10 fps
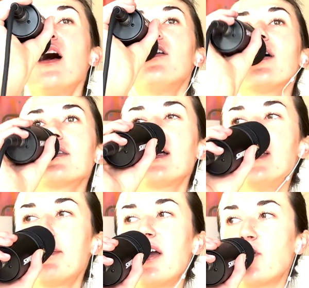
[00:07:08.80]
You guys, I
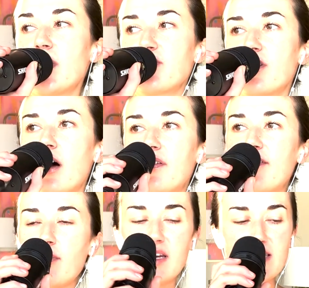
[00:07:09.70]
take my sweatshirt off and
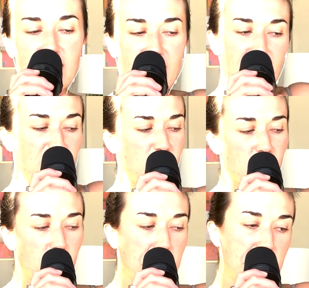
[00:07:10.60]
everybody's like,
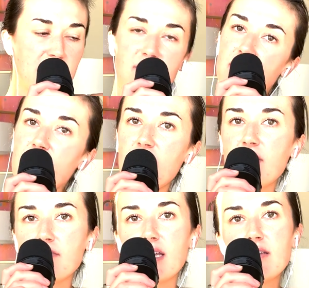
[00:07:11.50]
oh,
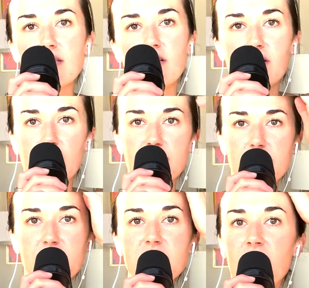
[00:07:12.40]
that doesn't look like
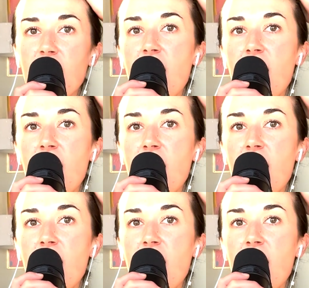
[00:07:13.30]
results.